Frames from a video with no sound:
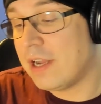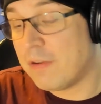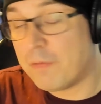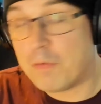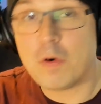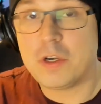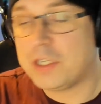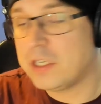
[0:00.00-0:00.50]

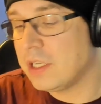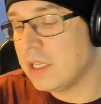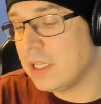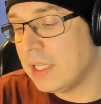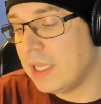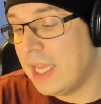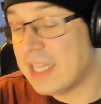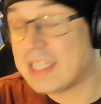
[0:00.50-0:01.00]

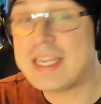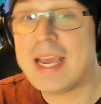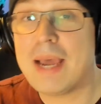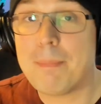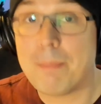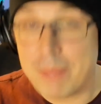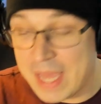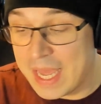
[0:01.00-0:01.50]
unfortunately. It's
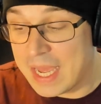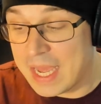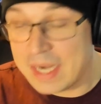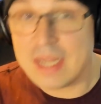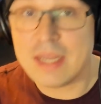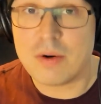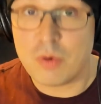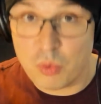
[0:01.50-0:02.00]
not
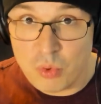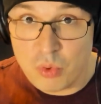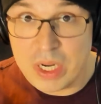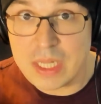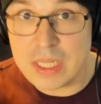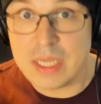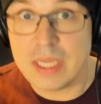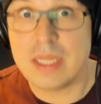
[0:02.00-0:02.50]
bad,
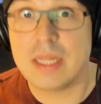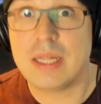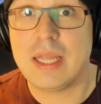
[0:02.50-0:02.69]
really.